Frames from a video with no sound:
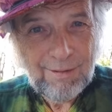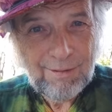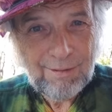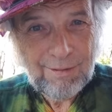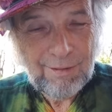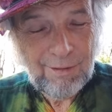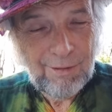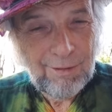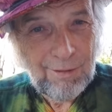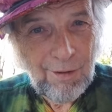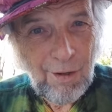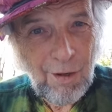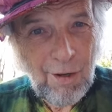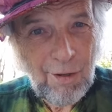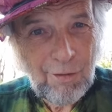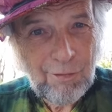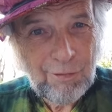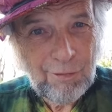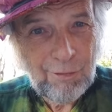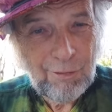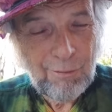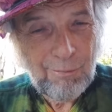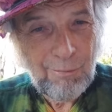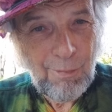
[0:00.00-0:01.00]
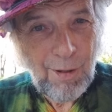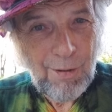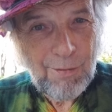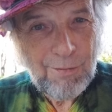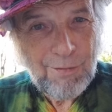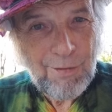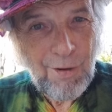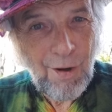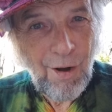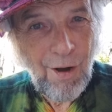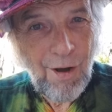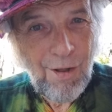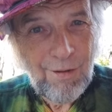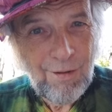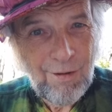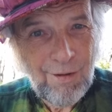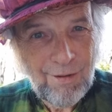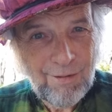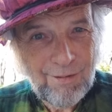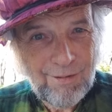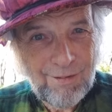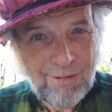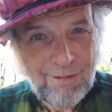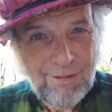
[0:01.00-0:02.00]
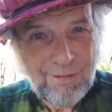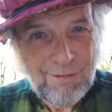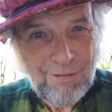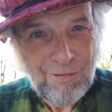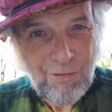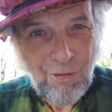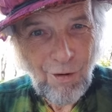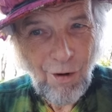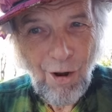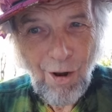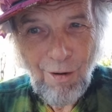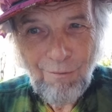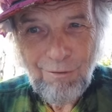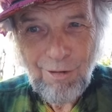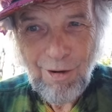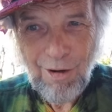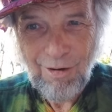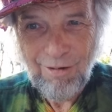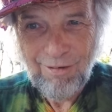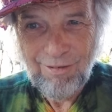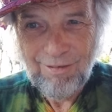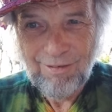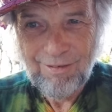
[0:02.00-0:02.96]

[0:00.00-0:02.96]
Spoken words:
colossal mandala in Java.